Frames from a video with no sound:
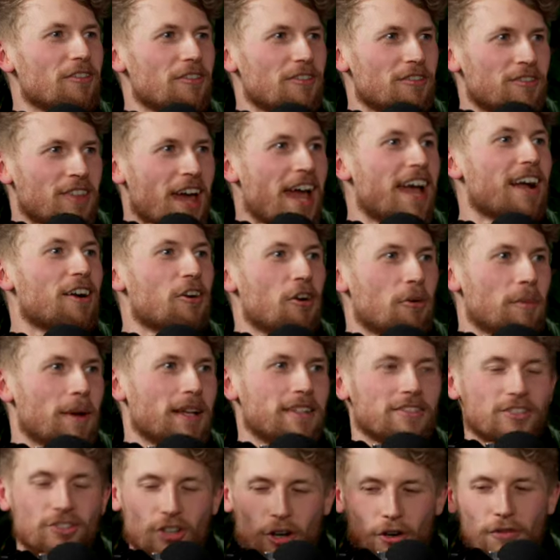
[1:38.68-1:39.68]
they're
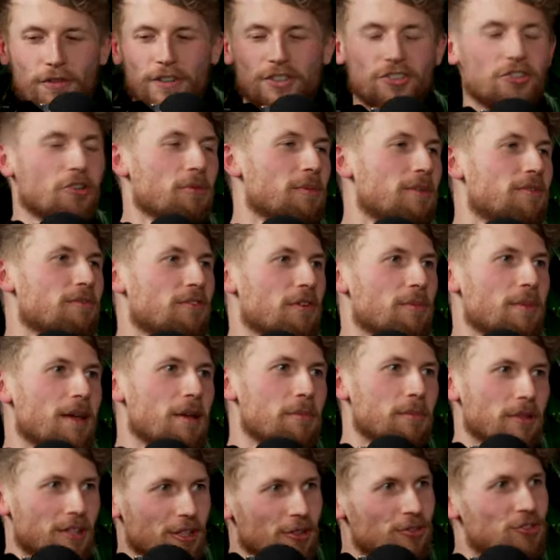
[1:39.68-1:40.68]
coming. Sophie's coming for
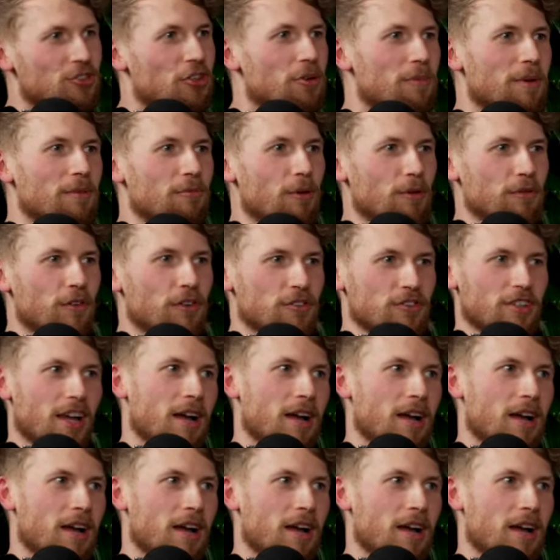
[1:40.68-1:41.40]
me. Baloo's coming with us.